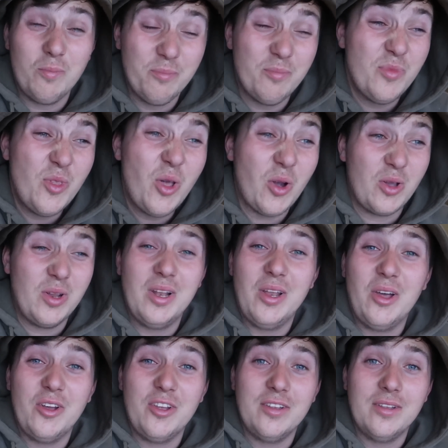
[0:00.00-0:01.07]
not gonna
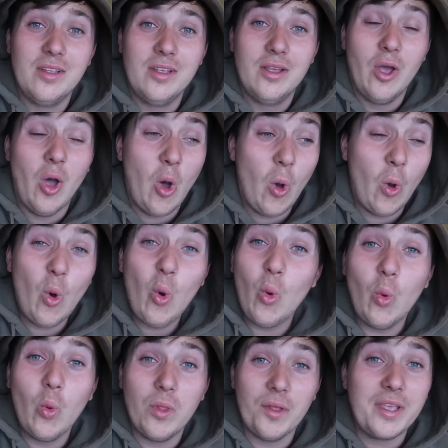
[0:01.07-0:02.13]
lie,
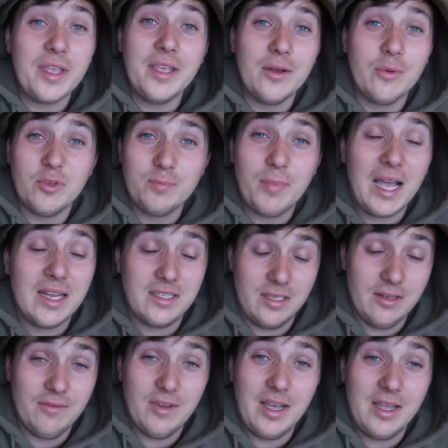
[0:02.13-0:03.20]
all the gear was packed in
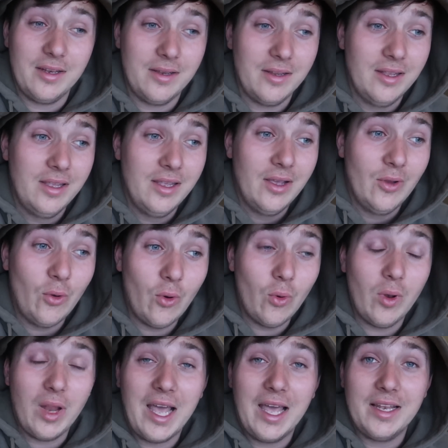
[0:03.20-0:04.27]
the van.
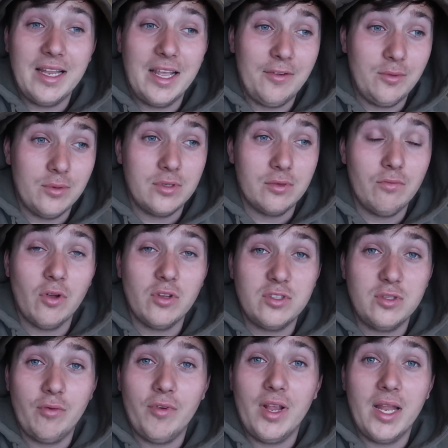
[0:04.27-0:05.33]
All I had left was the rods
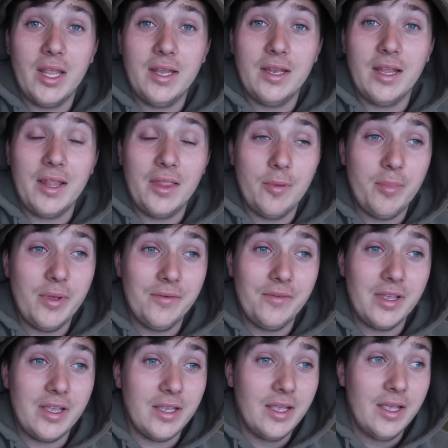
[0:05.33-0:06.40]
to reel in and the
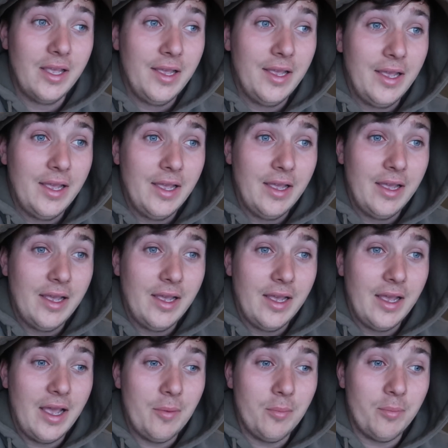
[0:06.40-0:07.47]
bivvy.
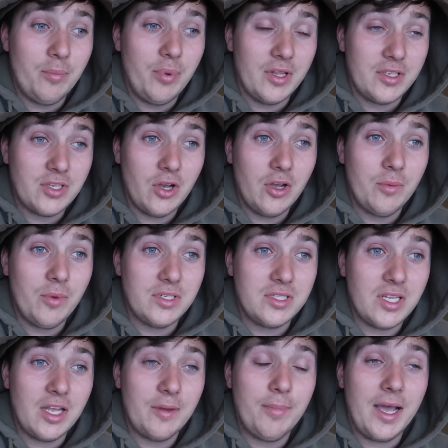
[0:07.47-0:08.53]
And by the time I
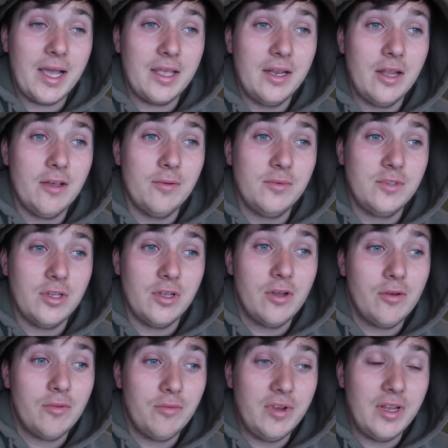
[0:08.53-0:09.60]
started packing up
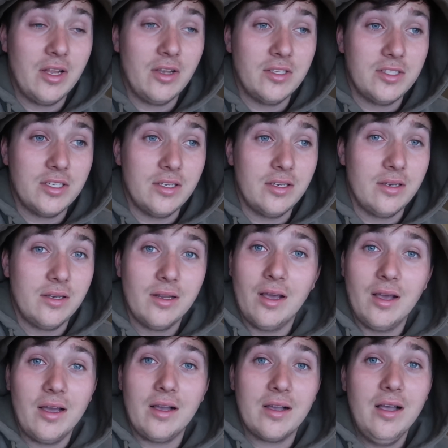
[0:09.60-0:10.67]
to realising
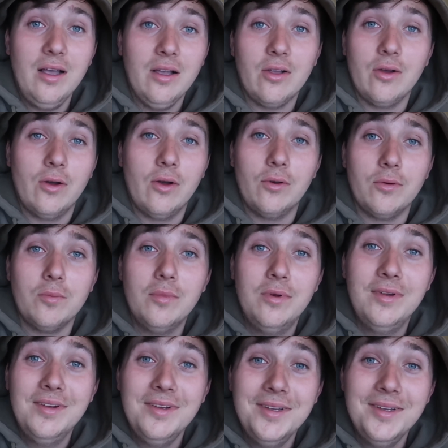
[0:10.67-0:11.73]
I can't go home,
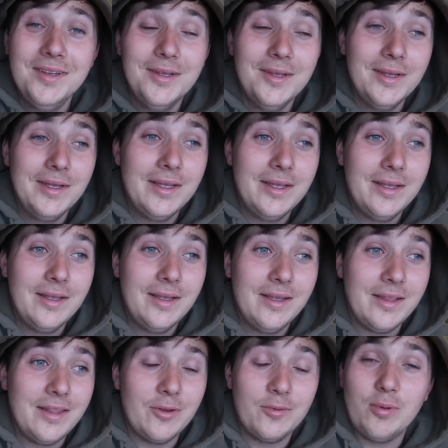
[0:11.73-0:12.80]

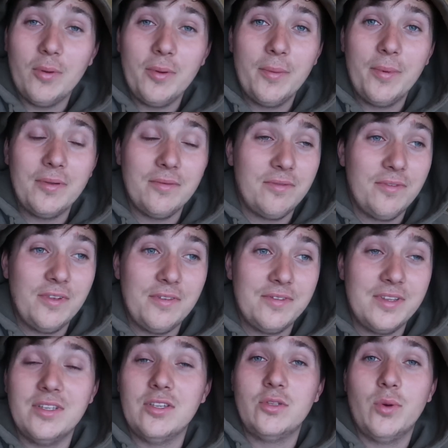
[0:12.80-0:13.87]
there was probably about
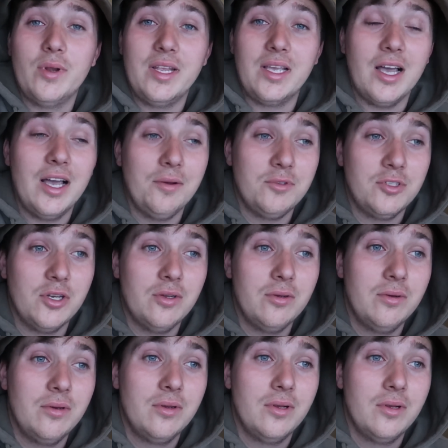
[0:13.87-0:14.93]
15 to 20 carp show.